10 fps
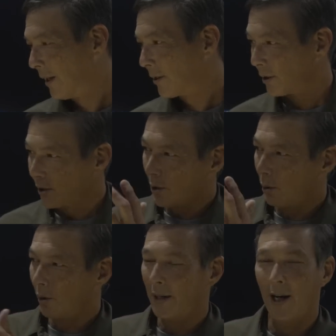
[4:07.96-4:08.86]
So let's
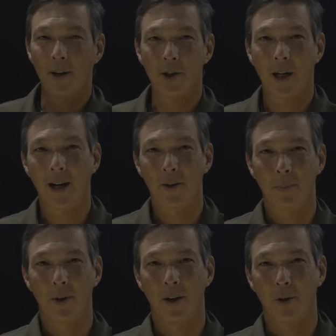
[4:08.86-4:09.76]
go on down and check out
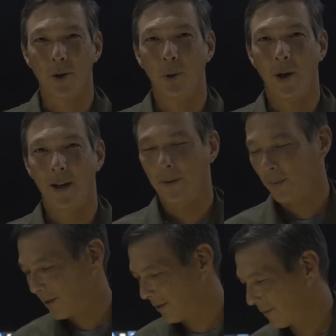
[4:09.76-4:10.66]
some of the other cool items.
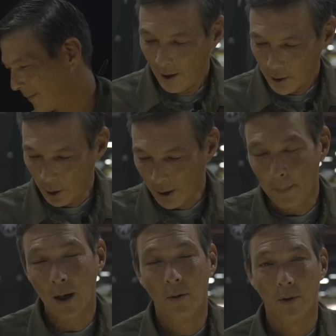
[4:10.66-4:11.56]
So
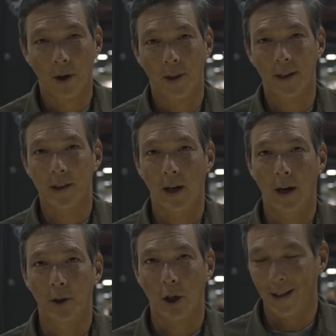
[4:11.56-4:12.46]
coming over to this
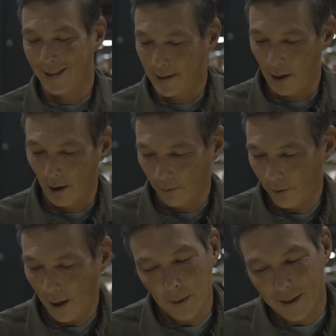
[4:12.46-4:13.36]
side, you're going to see our
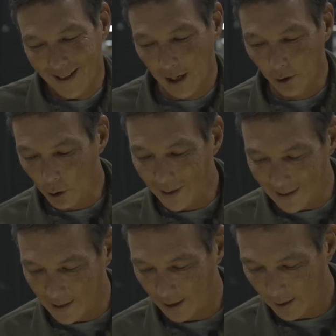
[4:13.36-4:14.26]
famous
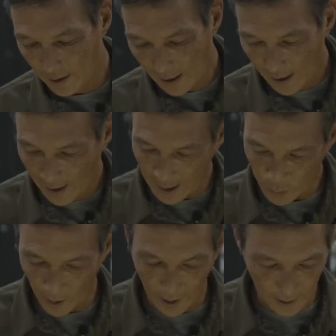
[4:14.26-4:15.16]
LUDT as
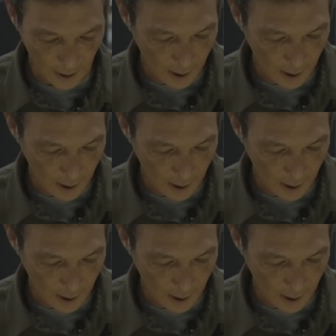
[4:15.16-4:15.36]
well as the